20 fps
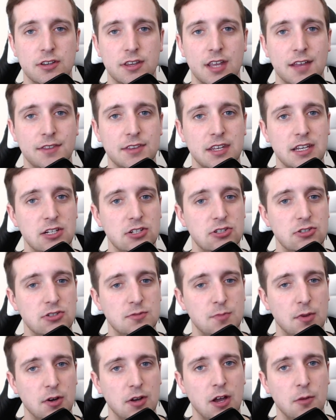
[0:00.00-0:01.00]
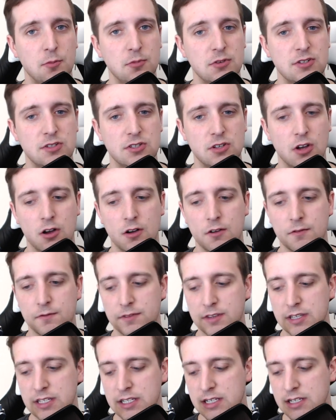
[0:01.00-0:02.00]
not the issues, but help
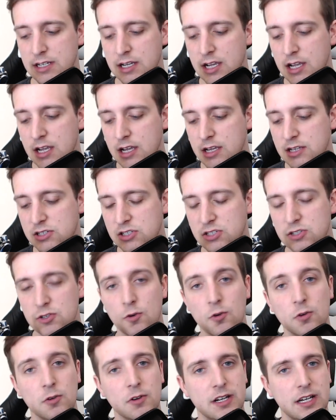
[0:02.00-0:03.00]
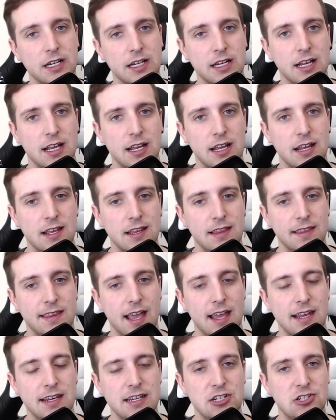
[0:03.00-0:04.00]
resolve the story
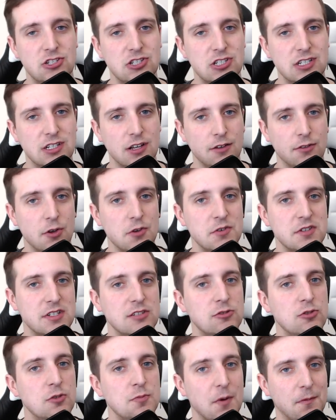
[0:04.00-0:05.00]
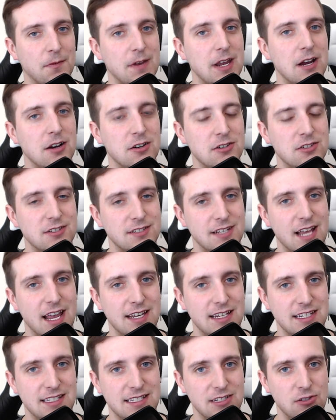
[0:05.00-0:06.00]
that each of those group of characters had
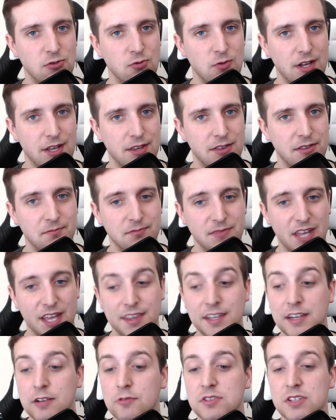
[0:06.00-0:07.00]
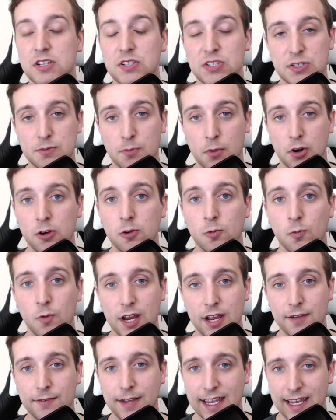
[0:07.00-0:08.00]
to deal with. I think it was a smart
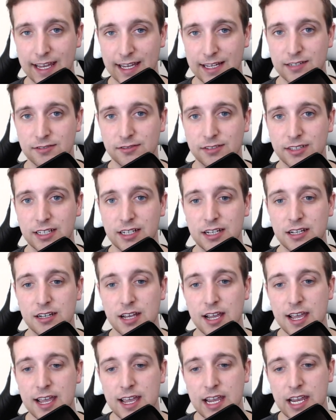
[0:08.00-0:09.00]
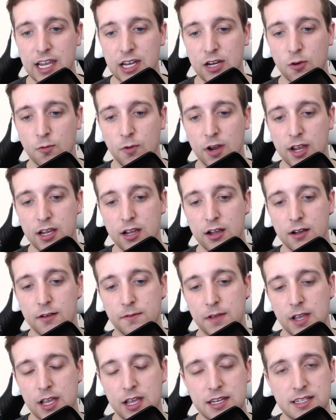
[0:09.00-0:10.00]
way of handling it, in a way
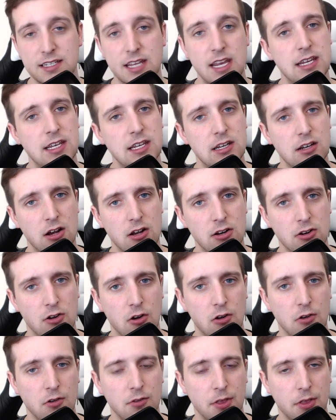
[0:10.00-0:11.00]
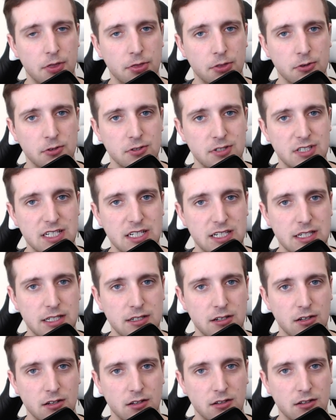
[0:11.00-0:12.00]
of taking on all the
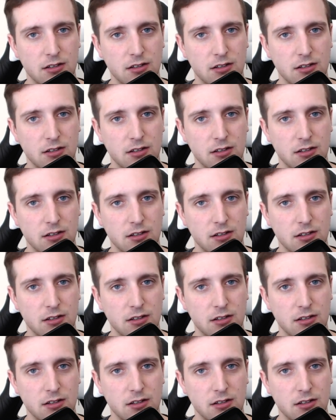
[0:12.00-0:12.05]
13